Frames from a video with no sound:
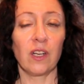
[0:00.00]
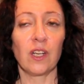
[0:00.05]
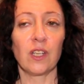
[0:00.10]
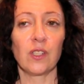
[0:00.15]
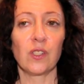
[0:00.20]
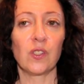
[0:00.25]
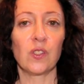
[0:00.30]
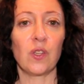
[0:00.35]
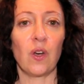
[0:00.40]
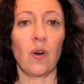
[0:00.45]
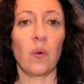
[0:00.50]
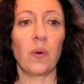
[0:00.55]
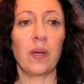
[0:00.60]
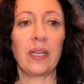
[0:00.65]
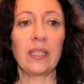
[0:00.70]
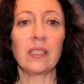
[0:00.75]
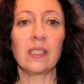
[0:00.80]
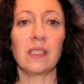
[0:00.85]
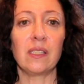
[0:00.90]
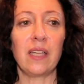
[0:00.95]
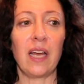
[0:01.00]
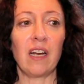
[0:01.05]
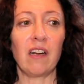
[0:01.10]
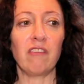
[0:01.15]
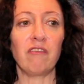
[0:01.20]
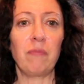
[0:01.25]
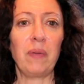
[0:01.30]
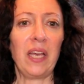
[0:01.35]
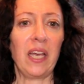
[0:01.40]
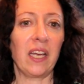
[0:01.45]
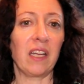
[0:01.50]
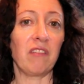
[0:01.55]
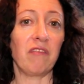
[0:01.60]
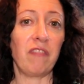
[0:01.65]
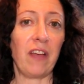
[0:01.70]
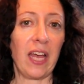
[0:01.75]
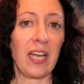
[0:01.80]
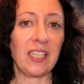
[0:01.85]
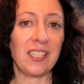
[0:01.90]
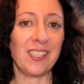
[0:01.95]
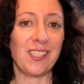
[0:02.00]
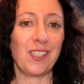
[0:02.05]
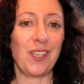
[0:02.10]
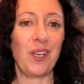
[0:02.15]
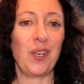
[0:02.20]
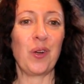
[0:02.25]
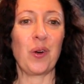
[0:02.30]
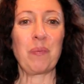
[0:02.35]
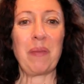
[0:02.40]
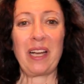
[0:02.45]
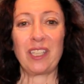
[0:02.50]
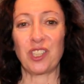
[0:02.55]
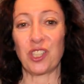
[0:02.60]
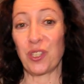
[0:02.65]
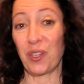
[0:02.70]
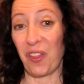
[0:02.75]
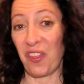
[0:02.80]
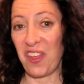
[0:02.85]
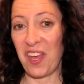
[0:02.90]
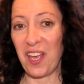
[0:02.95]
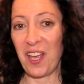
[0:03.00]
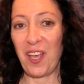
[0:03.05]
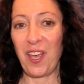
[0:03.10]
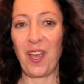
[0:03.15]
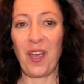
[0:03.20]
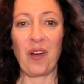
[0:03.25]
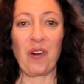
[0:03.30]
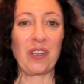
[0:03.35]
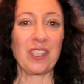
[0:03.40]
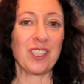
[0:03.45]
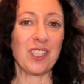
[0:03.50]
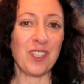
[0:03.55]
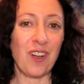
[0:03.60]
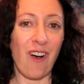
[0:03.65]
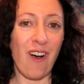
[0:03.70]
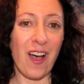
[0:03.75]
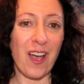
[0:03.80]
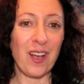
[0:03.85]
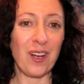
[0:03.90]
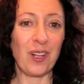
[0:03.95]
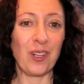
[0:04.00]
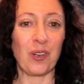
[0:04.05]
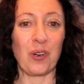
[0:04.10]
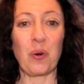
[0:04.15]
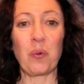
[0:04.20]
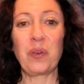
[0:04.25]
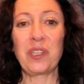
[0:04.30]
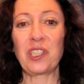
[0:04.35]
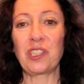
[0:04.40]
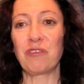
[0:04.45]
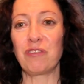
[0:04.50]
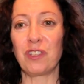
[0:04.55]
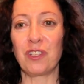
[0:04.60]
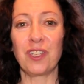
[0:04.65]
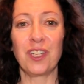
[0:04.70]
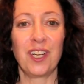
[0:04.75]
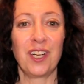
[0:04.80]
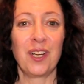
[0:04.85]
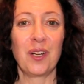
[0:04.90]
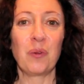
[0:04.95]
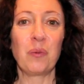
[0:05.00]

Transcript: So instead of being in fantasy or magical thinking or denial or wishful,